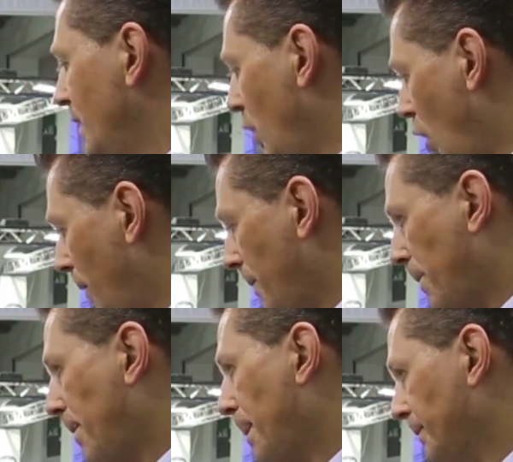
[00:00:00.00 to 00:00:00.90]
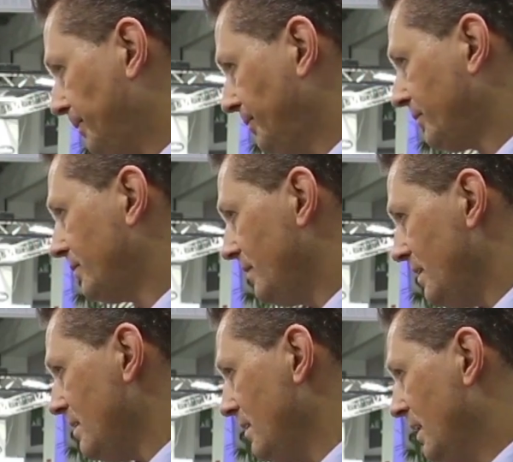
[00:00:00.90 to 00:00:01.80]
And then there's even
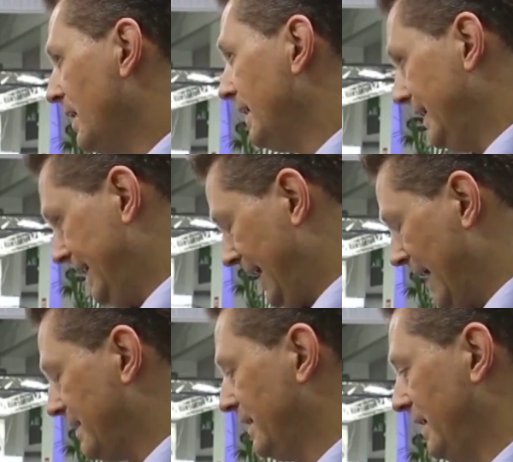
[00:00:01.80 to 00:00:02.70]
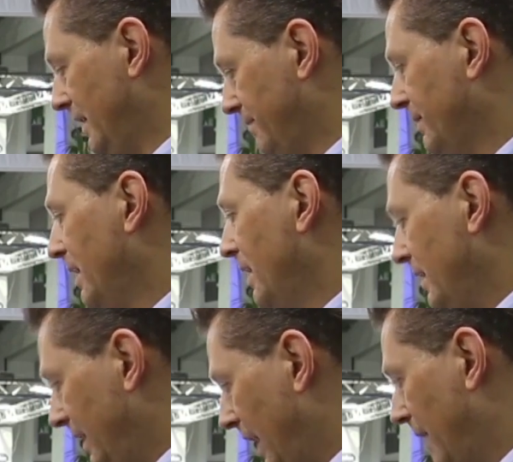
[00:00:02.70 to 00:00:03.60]
something more, right? That you're telling me
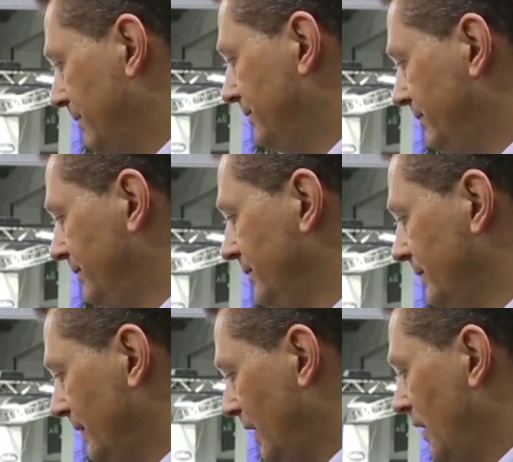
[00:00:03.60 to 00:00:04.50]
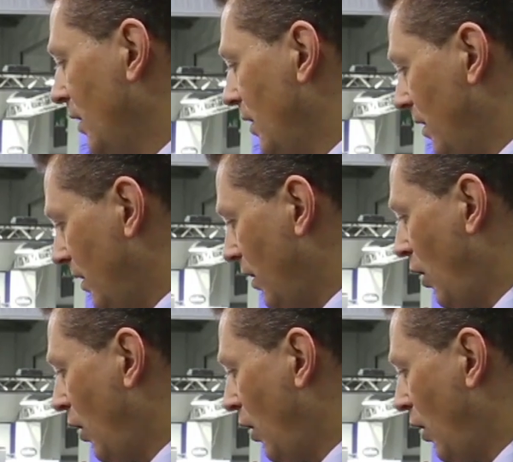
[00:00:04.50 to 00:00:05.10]
about this.